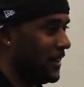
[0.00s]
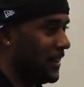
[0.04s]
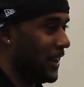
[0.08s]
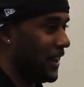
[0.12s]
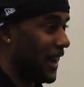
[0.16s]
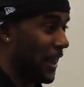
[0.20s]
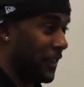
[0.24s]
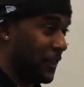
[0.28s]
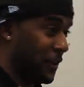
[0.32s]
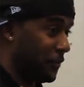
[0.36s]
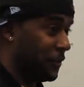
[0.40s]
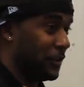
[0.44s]

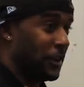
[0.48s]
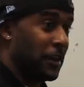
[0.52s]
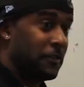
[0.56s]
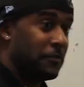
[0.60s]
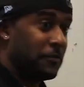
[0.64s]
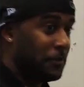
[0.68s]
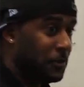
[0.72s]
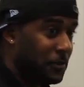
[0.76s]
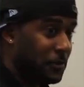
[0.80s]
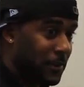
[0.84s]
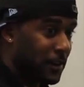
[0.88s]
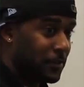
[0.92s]
And there's enough
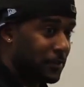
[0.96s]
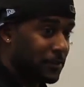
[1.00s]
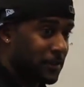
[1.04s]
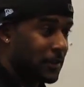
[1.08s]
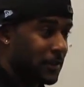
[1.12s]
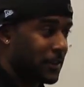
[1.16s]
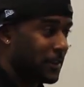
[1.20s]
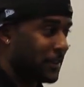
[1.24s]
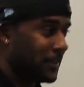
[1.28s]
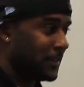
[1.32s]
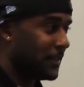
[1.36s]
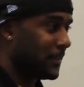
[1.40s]
food out
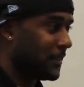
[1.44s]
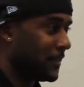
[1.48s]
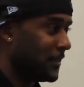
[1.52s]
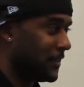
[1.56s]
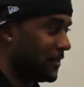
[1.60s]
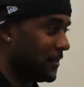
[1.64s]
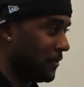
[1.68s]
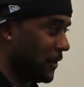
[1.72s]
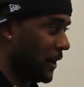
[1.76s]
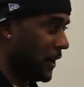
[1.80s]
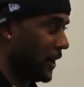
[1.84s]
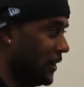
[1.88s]
there,
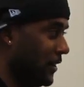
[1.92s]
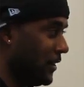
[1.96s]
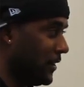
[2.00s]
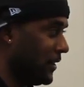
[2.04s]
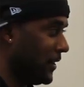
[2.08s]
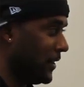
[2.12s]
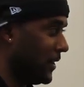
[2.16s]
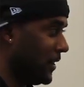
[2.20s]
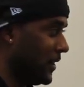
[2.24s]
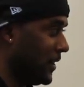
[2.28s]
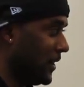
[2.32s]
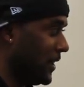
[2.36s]
right?
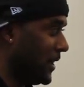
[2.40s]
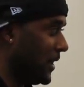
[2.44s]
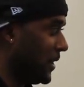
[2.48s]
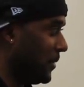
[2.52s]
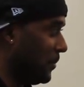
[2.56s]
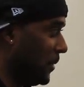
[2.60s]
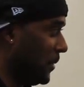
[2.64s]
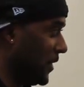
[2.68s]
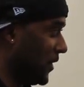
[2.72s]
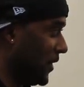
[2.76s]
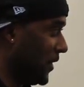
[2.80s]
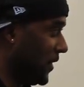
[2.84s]

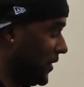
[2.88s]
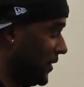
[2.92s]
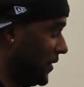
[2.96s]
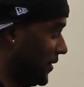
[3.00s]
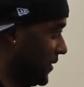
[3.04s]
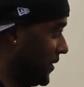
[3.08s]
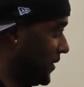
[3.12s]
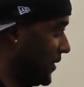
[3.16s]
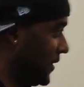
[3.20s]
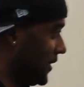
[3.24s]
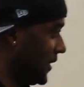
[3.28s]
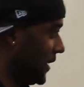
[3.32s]

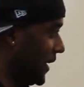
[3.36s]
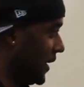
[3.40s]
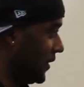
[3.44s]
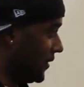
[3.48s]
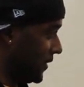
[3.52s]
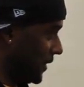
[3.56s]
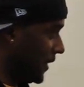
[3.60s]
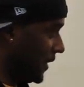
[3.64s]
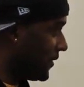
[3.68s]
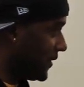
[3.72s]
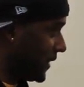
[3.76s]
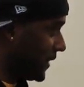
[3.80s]
Because it's,
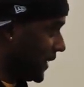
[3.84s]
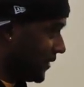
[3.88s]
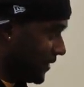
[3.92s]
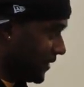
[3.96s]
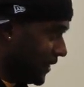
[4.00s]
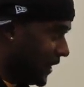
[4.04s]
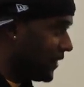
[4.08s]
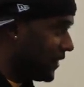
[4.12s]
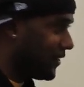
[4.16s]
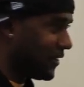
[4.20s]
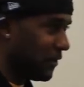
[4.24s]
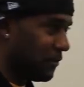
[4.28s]
it's, it's,
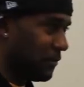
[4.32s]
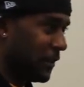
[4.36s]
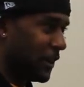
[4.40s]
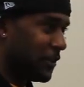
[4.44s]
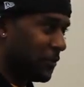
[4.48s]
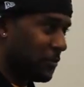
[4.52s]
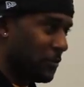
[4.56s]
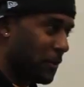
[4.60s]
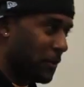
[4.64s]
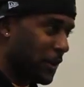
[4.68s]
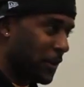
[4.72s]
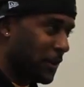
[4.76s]
it's a
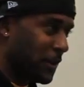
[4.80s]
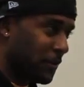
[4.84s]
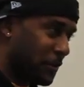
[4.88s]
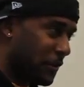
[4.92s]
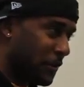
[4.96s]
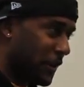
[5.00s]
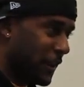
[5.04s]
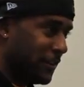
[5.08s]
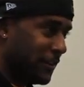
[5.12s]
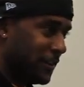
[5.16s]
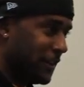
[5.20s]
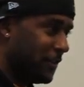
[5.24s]
rich world of
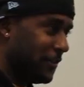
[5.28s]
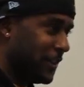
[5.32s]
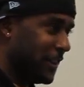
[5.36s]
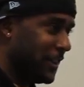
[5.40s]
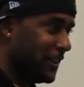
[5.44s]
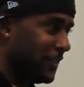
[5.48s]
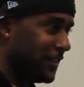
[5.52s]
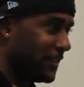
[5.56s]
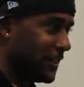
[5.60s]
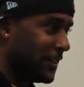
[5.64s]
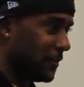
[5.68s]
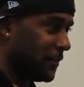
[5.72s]
creativity
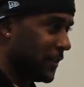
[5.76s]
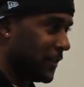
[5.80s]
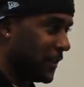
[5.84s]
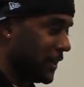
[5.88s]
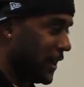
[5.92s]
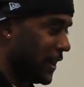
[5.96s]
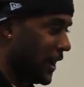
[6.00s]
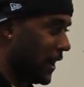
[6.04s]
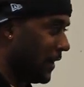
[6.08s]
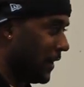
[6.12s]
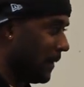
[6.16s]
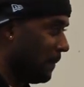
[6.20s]
and stuff like
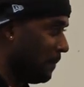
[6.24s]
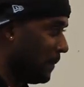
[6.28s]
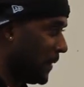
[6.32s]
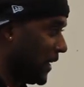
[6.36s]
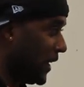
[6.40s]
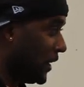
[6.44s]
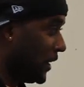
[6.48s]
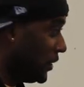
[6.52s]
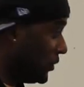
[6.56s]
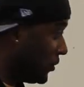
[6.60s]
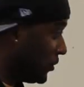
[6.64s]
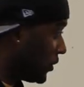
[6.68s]
that.
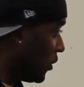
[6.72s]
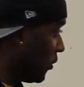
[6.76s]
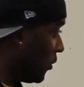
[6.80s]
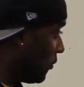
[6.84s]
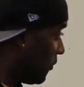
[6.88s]
You'll go